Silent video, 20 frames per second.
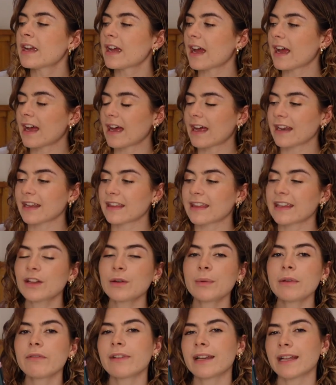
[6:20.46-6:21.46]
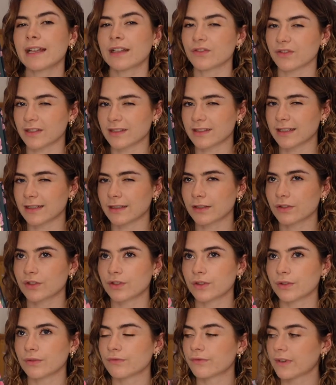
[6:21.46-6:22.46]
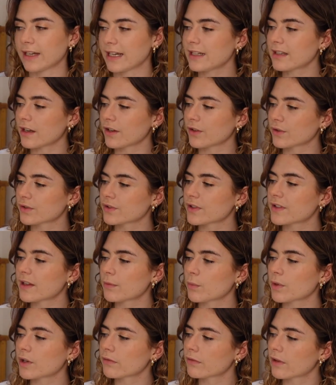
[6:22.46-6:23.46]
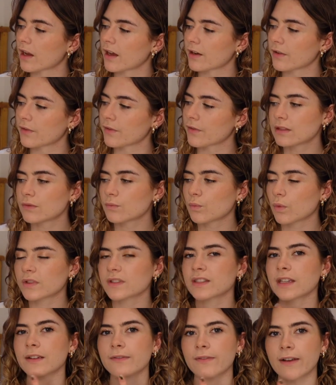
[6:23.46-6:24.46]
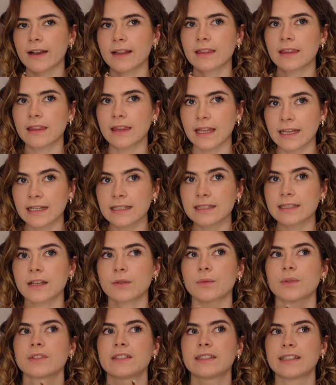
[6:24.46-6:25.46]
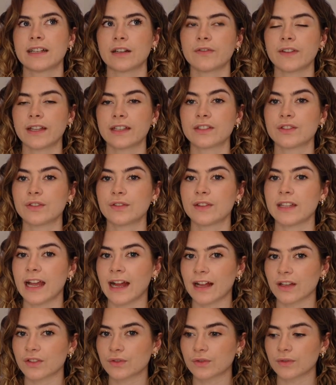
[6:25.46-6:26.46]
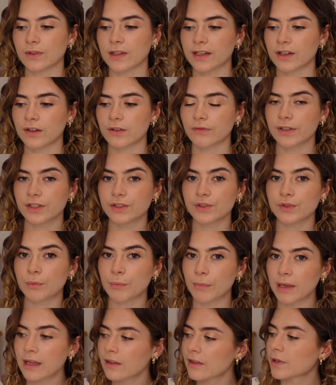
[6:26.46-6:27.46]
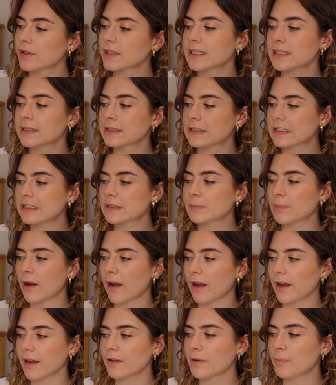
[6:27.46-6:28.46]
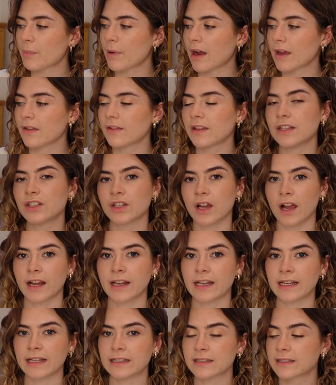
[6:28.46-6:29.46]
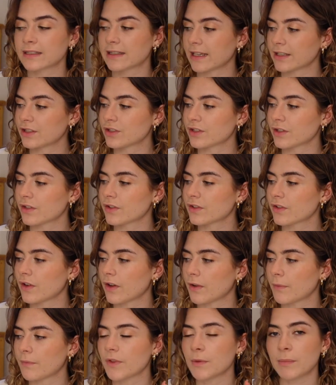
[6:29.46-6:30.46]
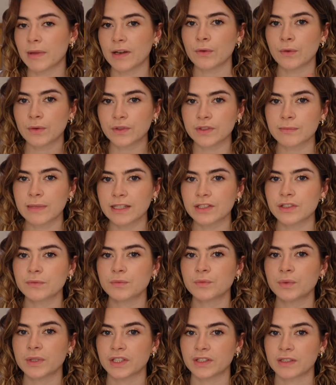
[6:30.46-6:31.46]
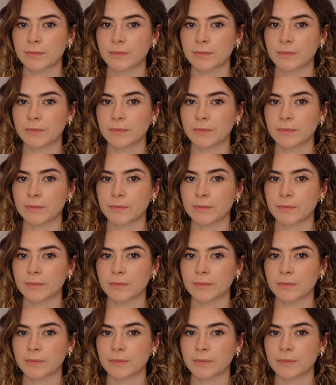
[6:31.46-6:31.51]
and I think it'll be really interesting to read. I also then want to kind of, once I read this, I want to delve into the actual like original myth, because it is inspired by the Chinese legend, the Mid-Autumn legend, which is